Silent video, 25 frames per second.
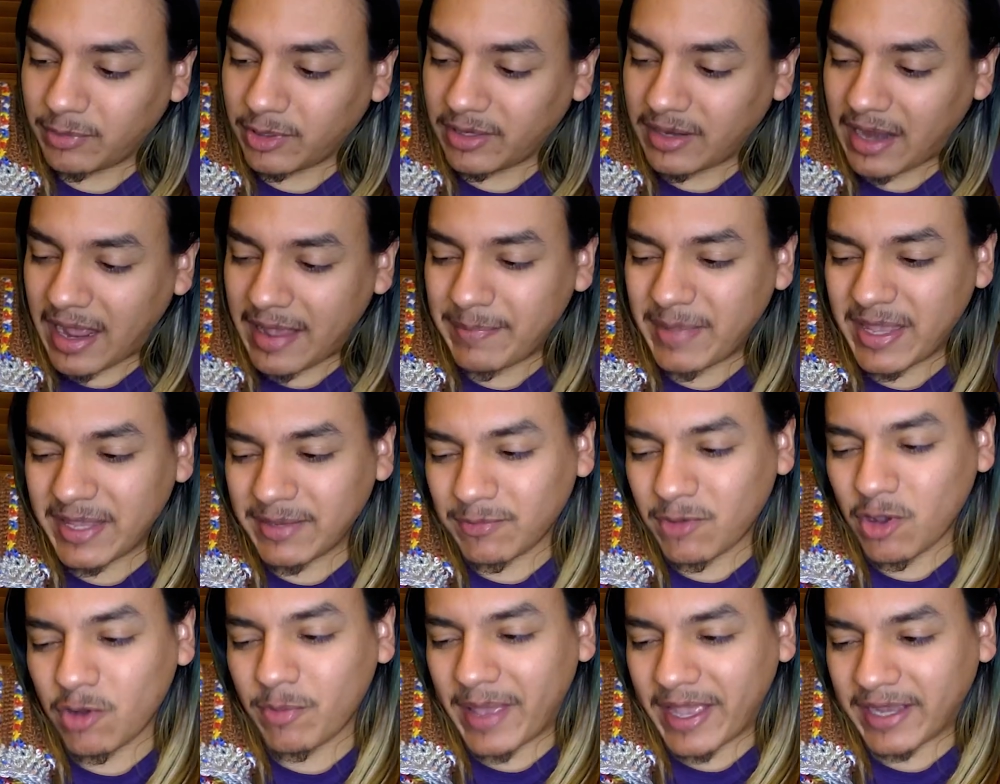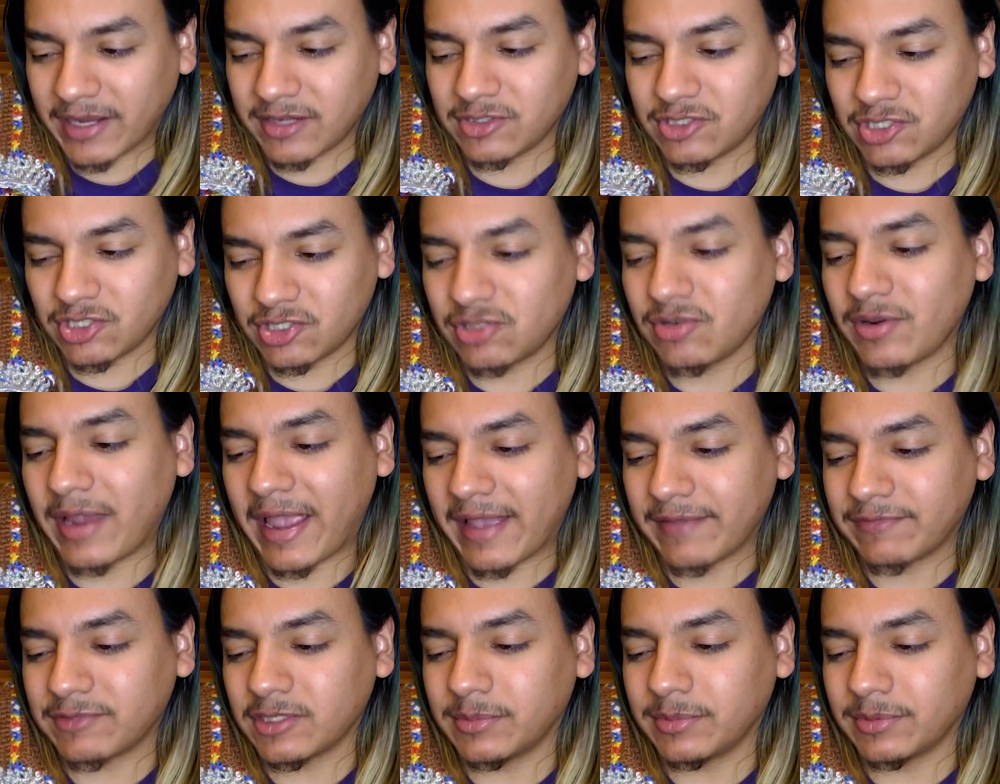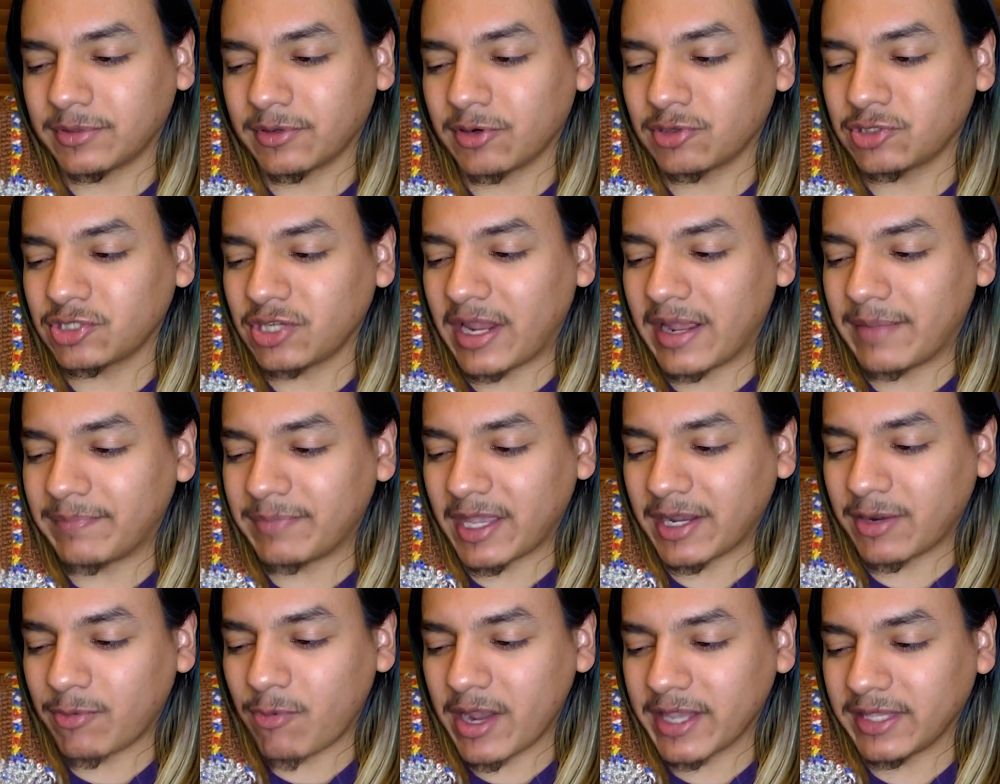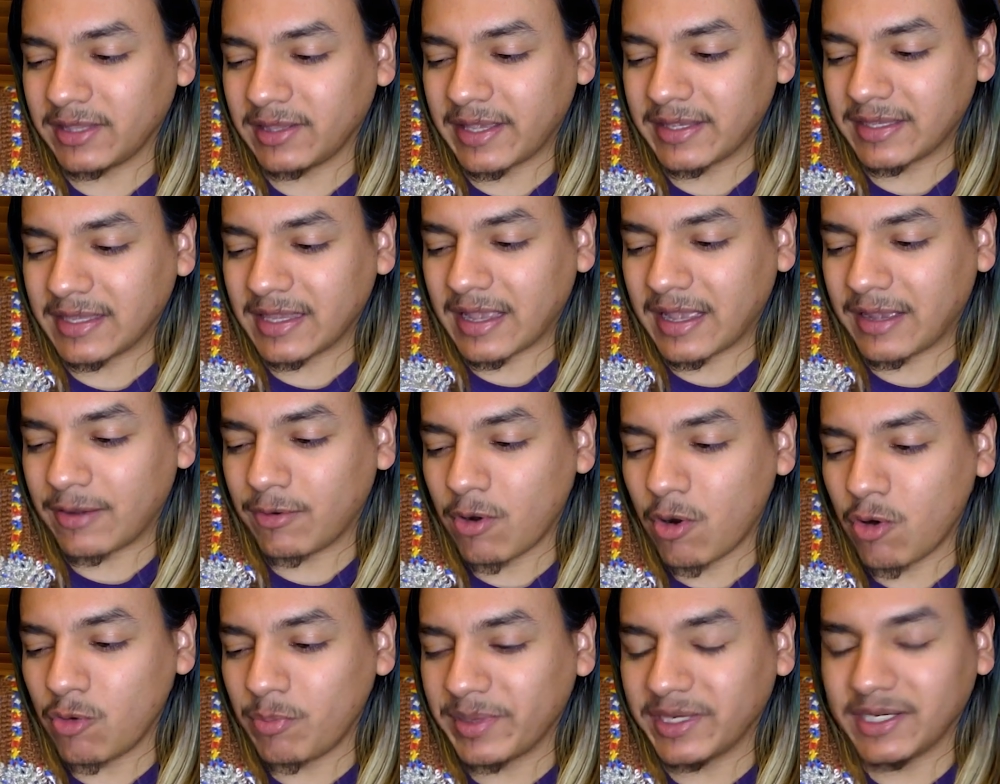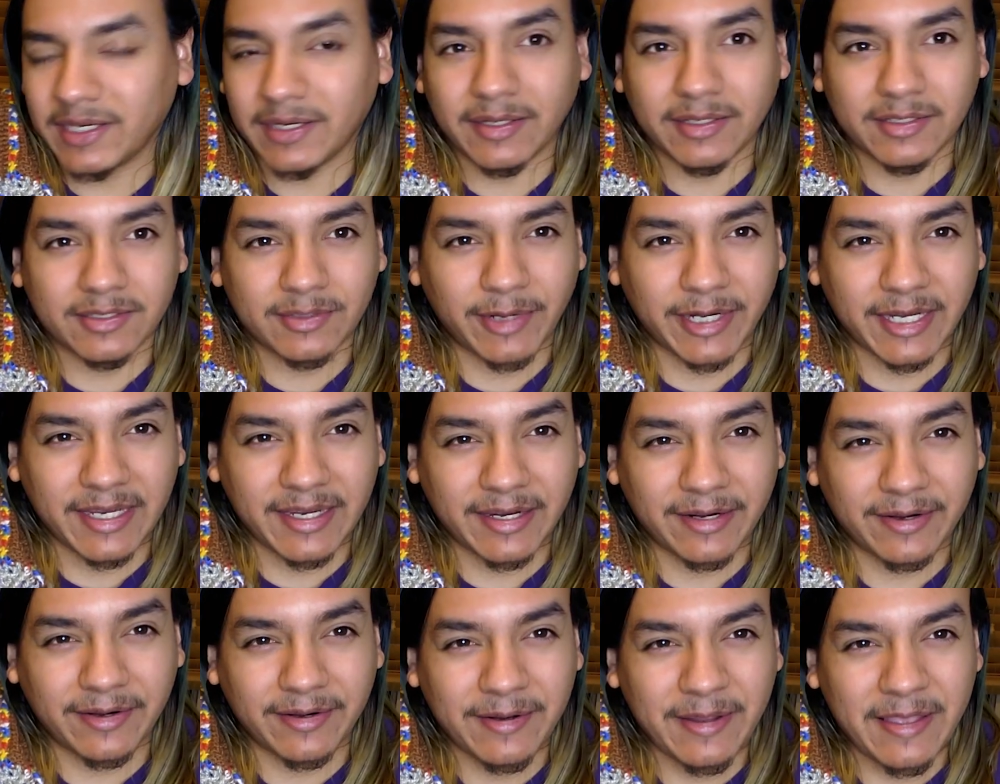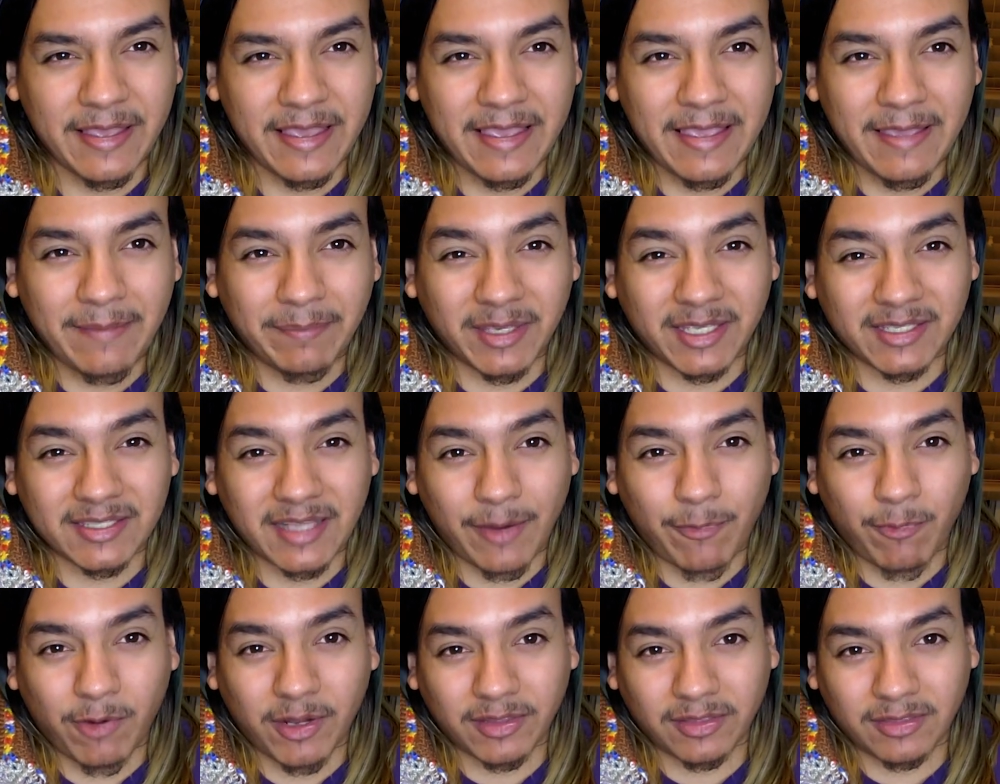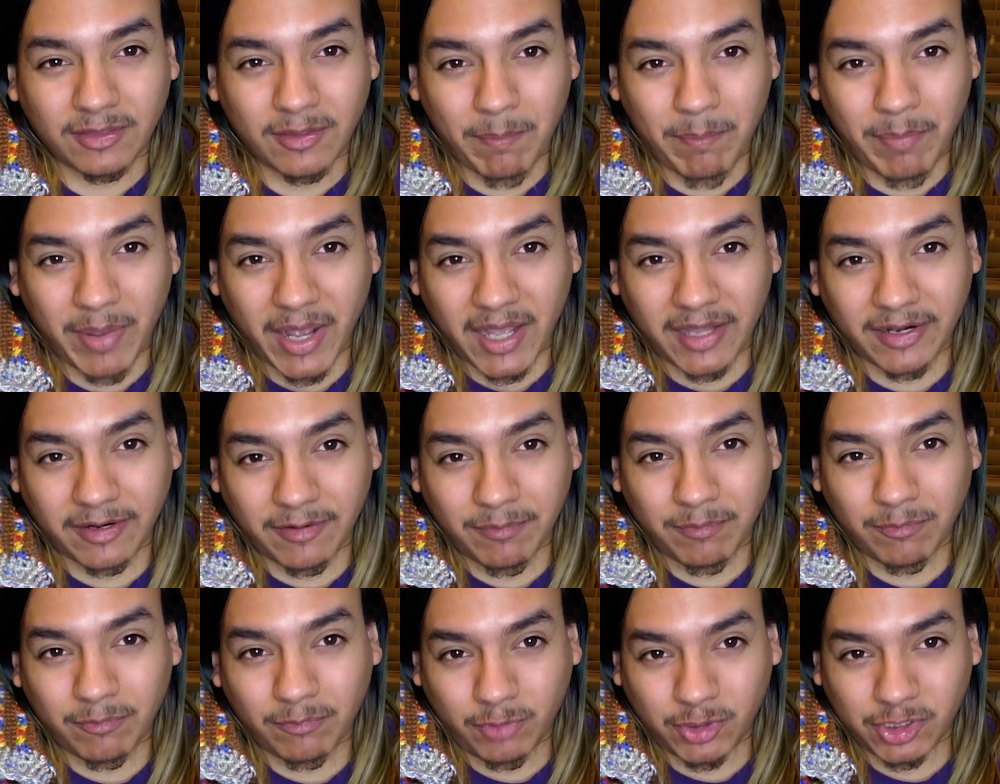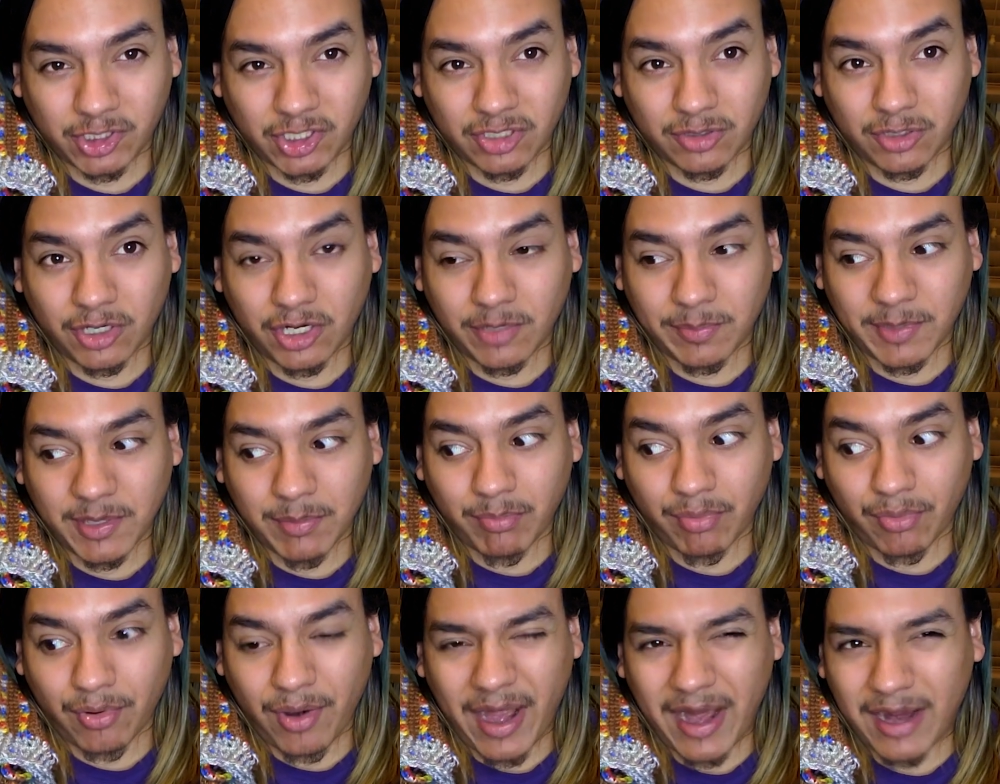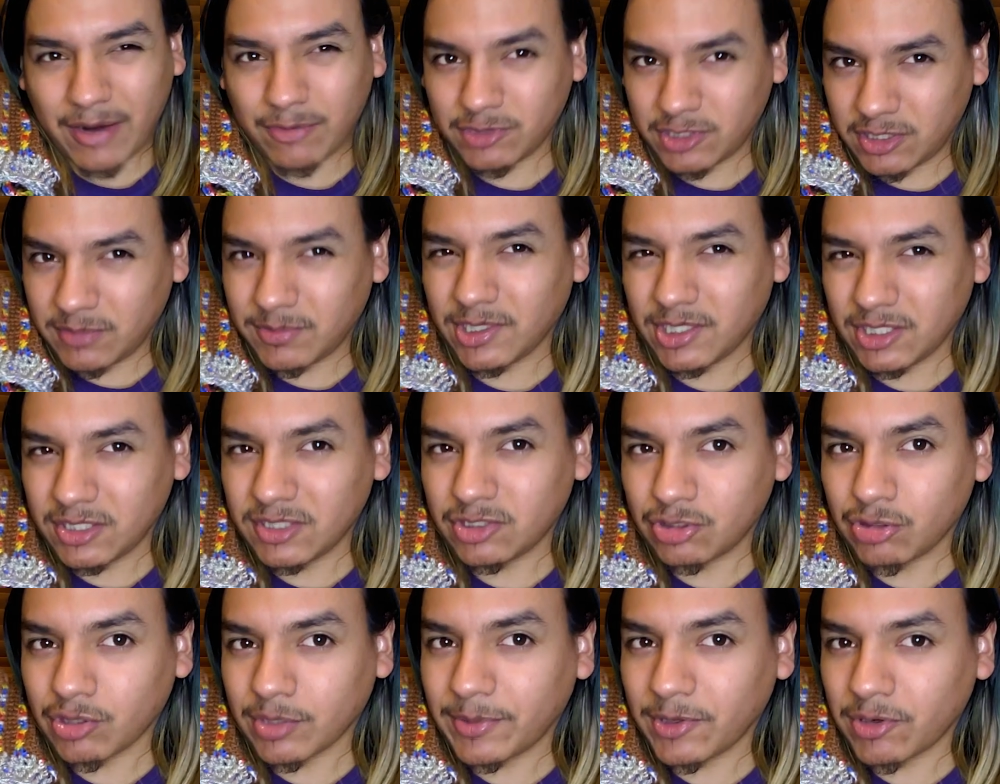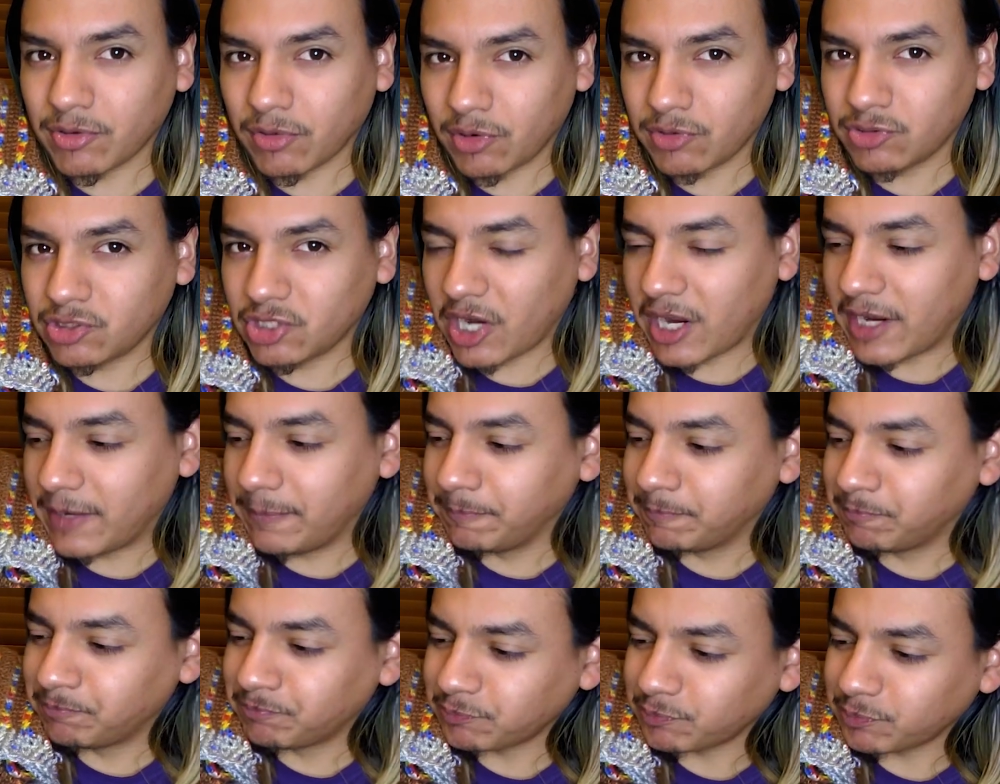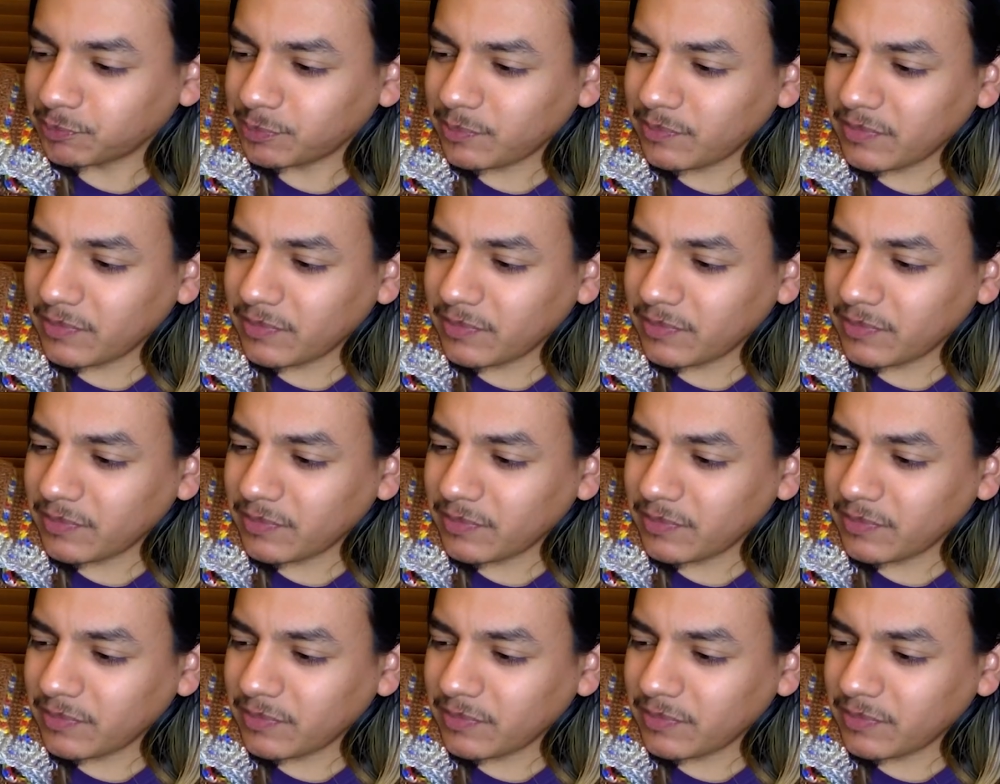Well, I might go back and just do half double crochet. I'm not quite liking how open it is right here, because I want the bottom, which is going to be brown, to be triple crochet.